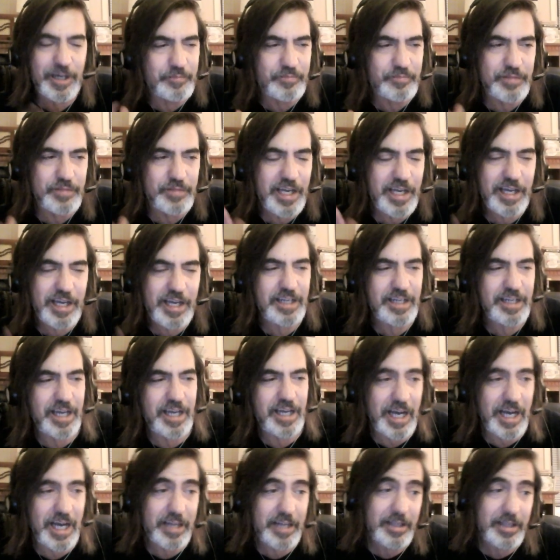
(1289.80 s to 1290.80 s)
yeah,
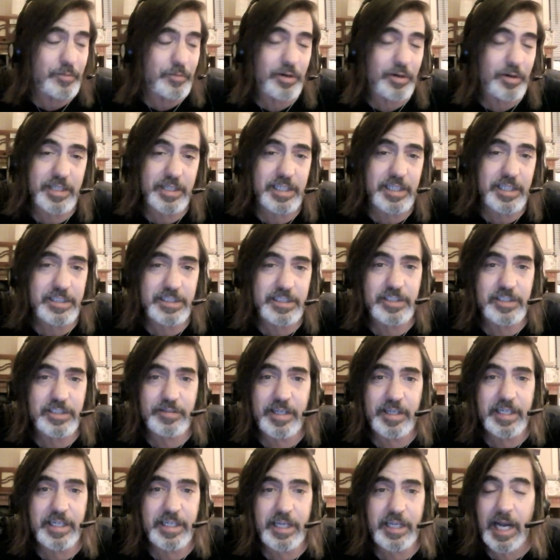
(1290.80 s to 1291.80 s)
I think Paul Kingston's a
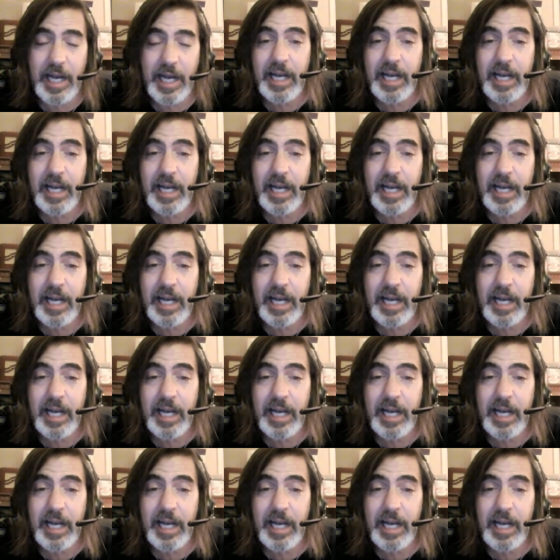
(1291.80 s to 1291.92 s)
great character.